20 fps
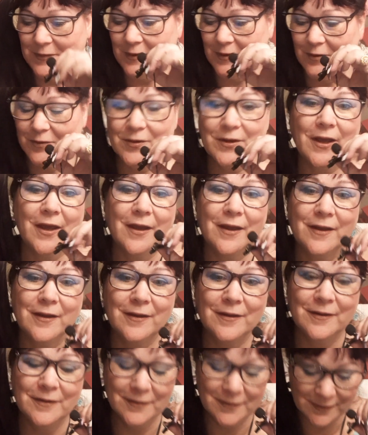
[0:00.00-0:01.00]
Okay,
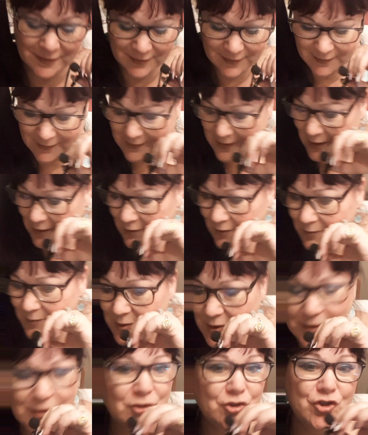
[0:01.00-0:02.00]
now I'm
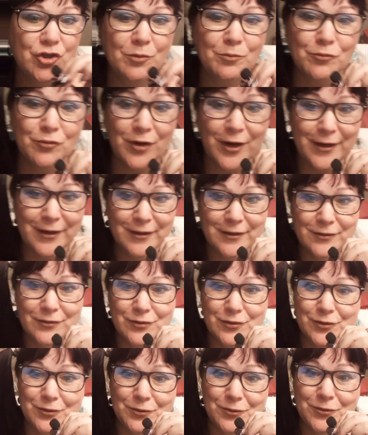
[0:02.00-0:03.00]
going to jump right
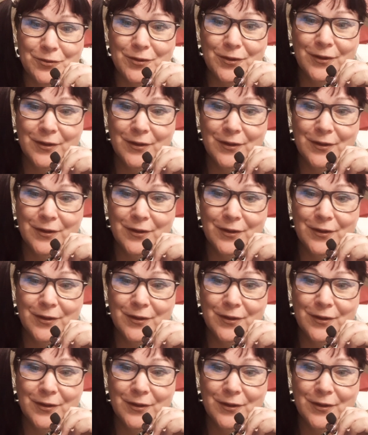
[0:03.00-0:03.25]
into